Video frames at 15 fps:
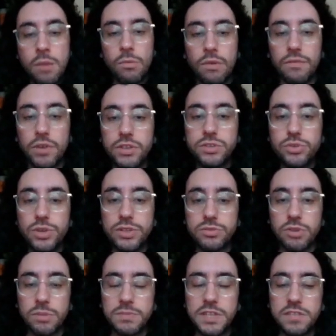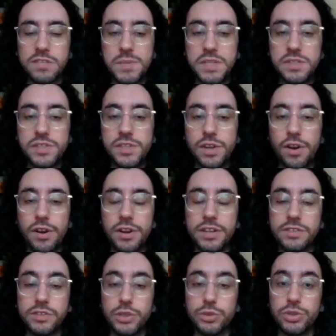Reverse transcriptase PCR
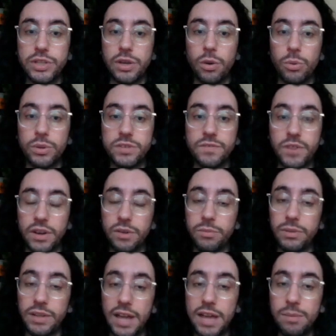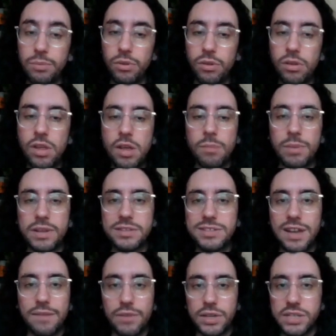is usually always very reliable, but it's
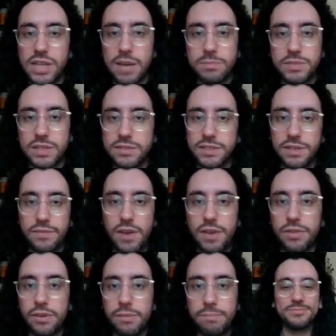not very time sensitive either.